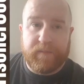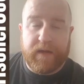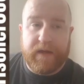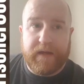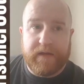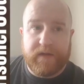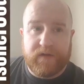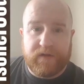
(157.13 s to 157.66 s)

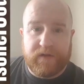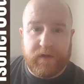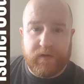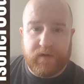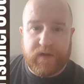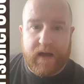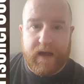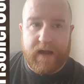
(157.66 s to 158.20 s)
is
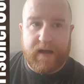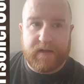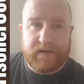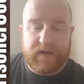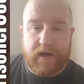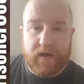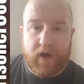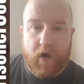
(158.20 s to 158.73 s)
used
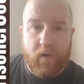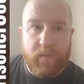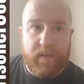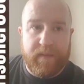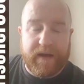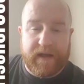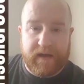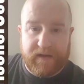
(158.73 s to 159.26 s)
as a
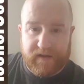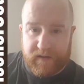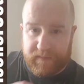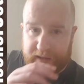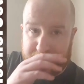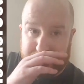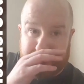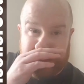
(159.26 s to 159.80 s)
coping
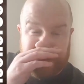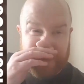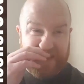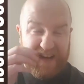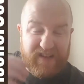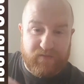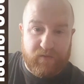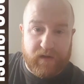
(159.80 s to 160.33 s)
mechanism. It's a
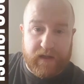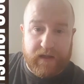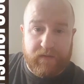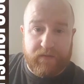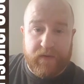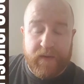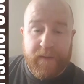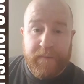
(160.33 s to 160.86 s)
stress
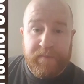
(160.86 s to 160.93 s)
relief.